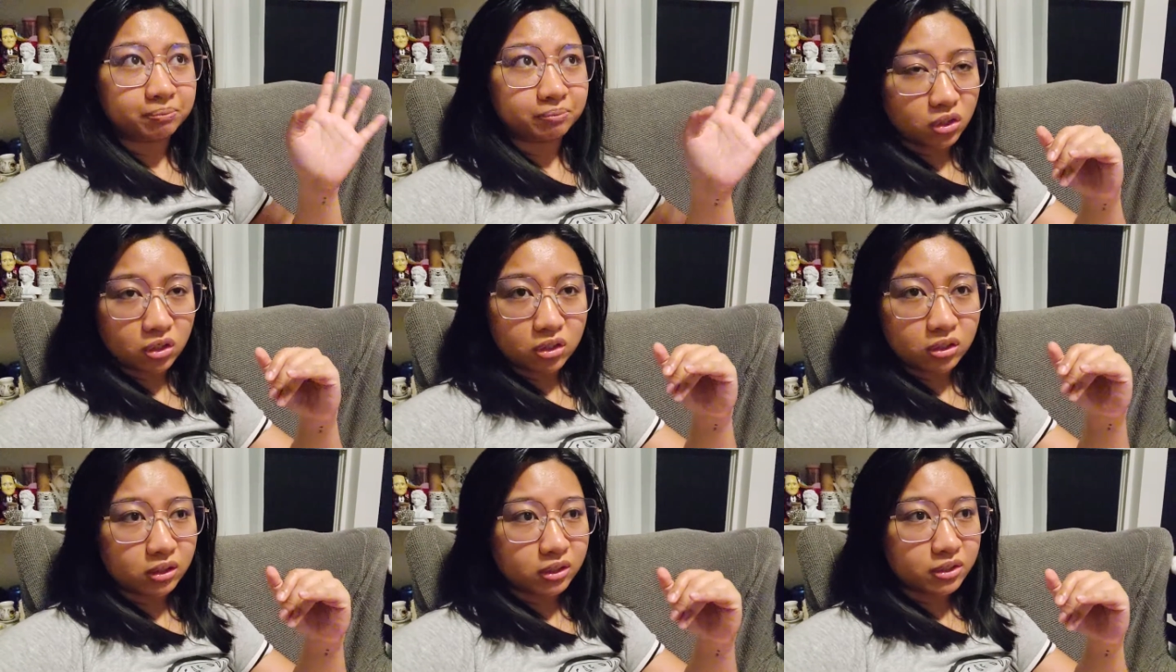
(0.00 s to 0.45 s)

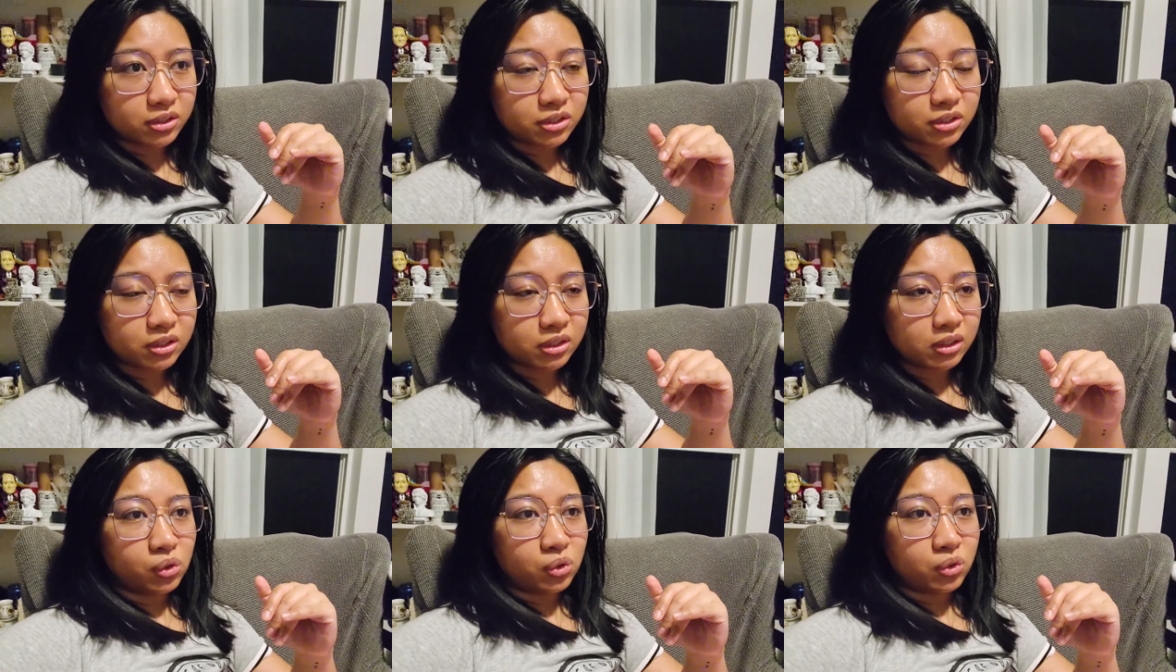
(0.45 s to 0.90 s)

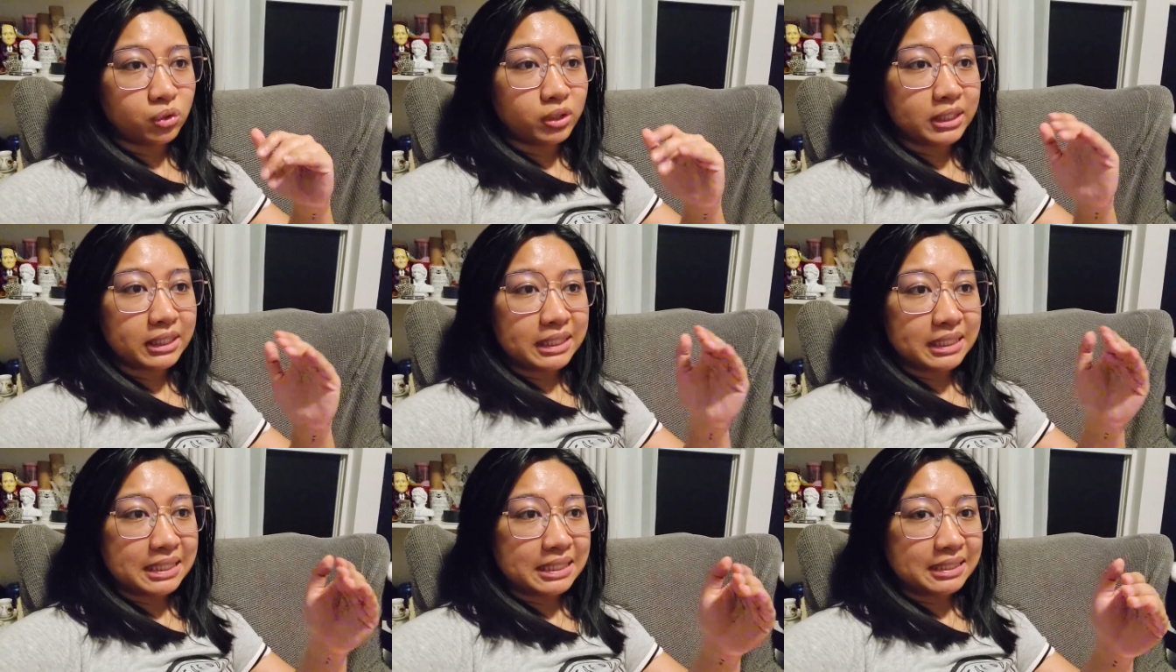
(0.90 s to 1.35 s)
girls who
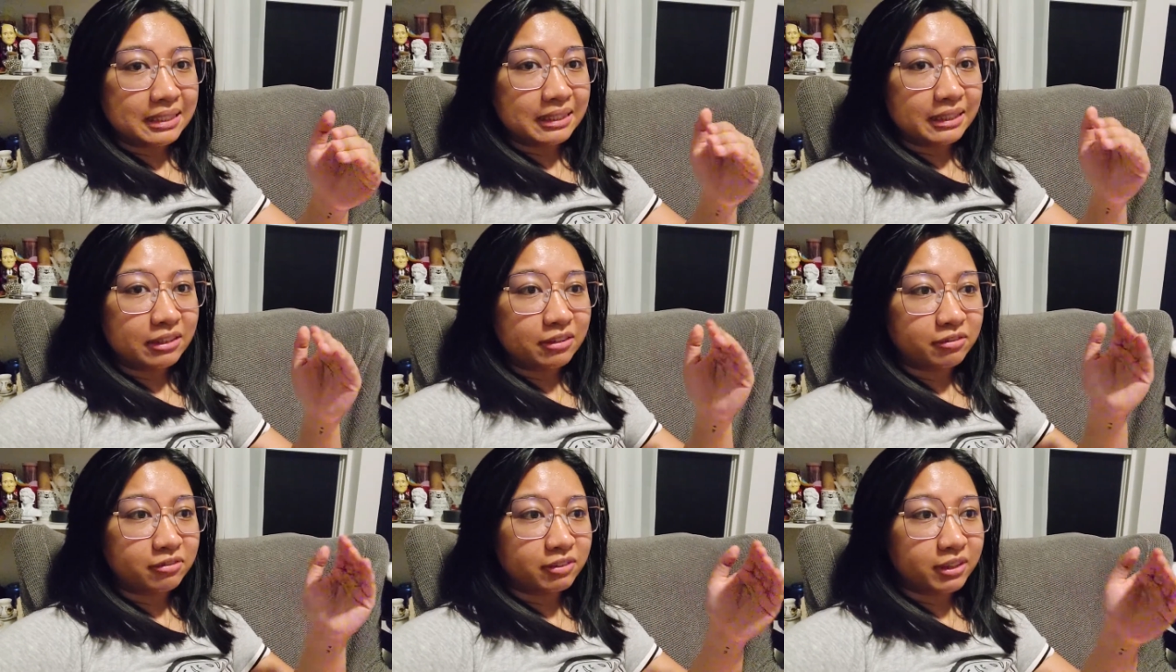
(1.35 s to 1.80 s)
could
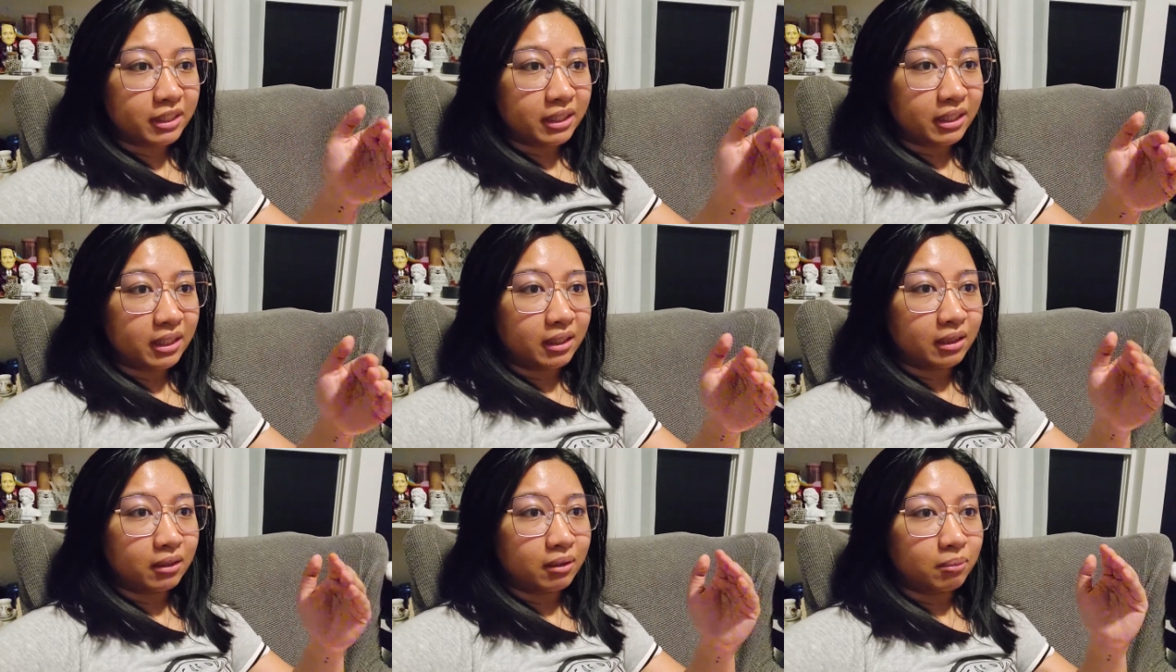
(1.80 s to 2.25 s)
easily fit
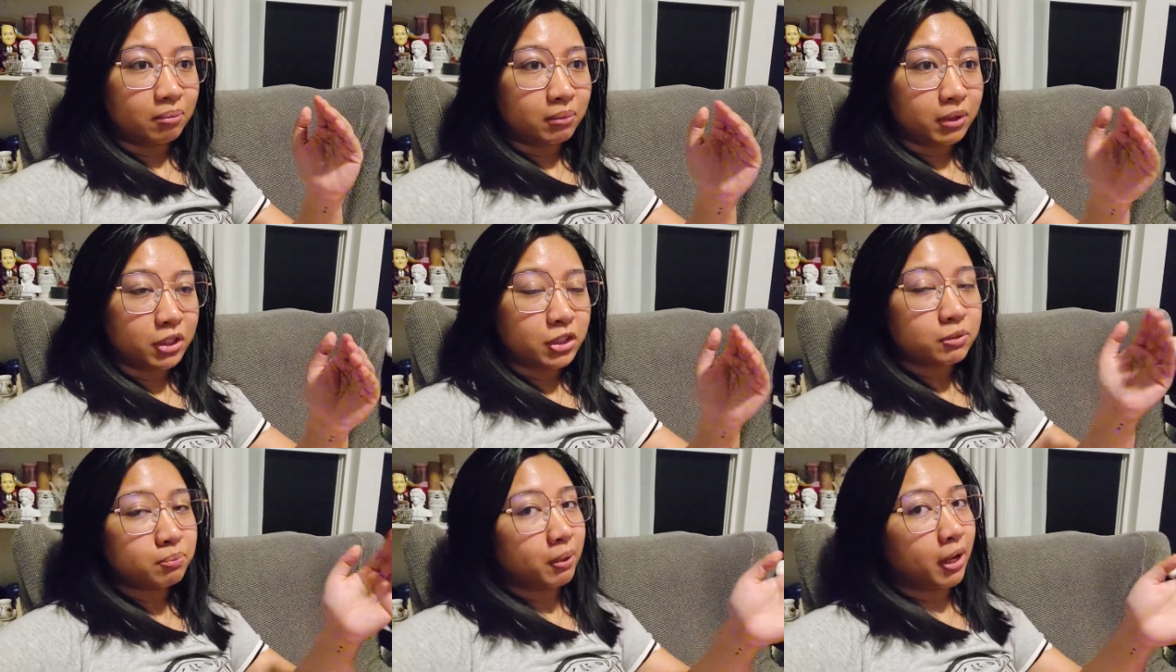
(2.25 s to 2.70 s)
in
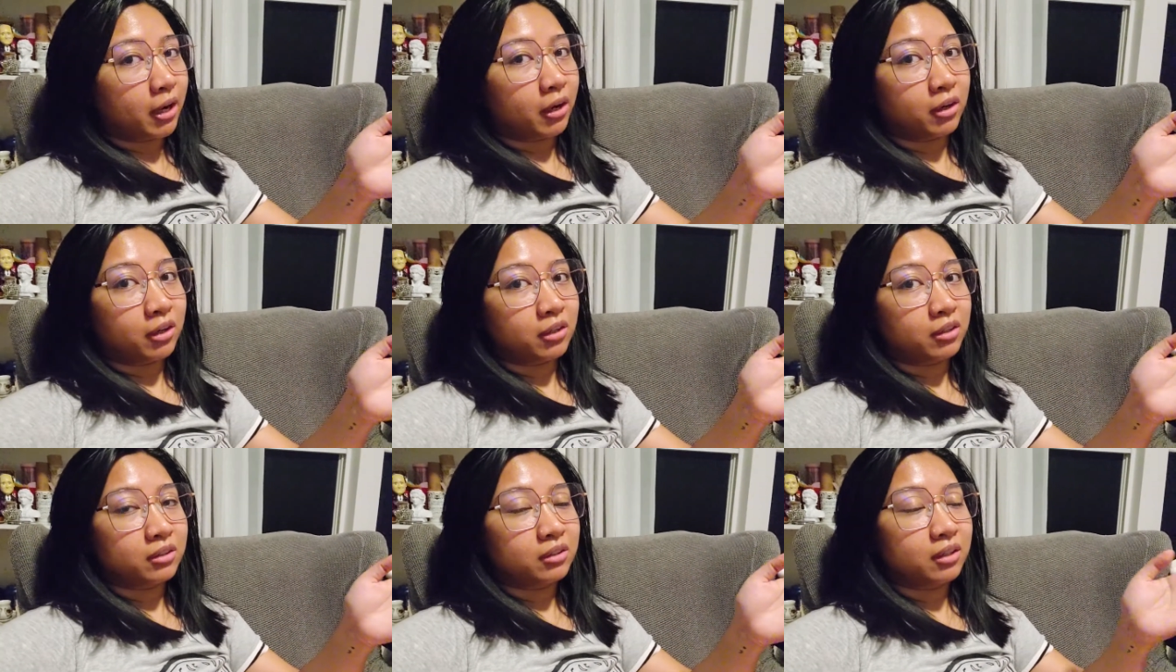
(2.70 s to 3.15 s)
much
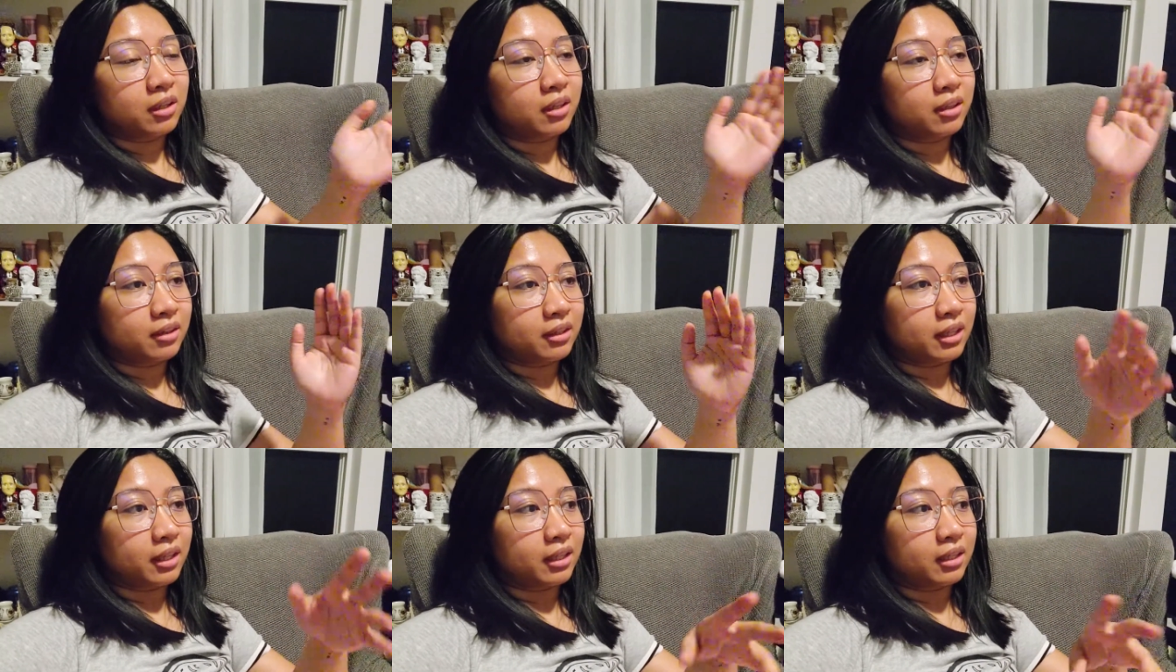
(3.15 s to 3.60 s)
better
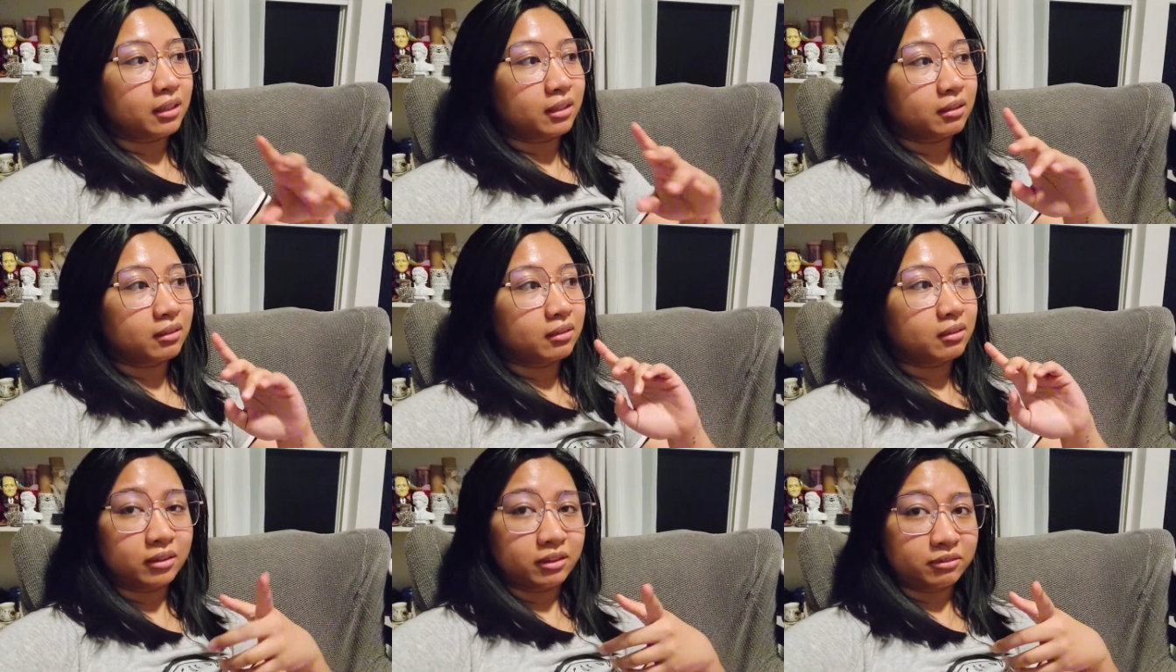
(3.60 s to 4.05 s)
than
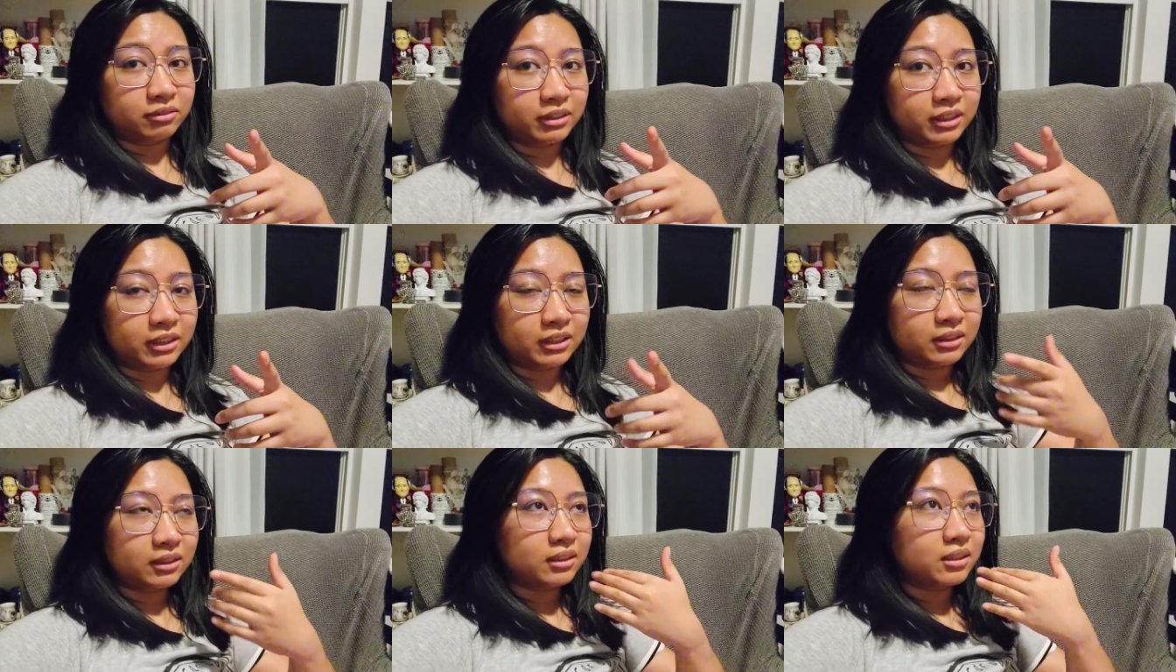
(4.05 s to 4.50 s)

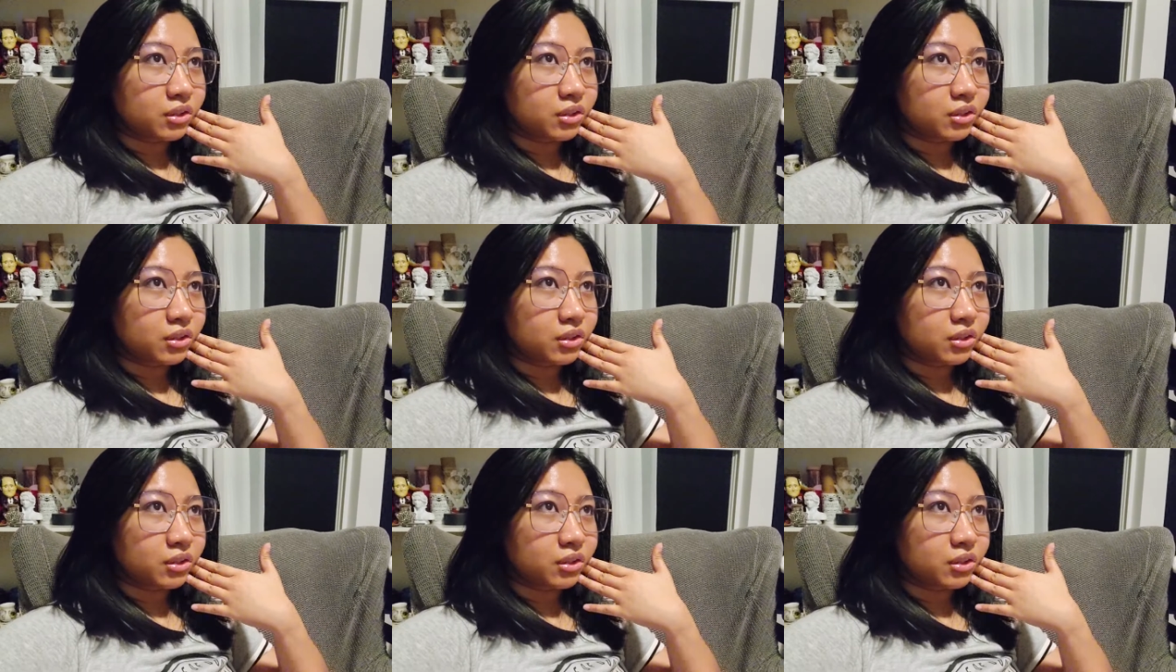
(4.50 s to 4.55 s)
Olivia.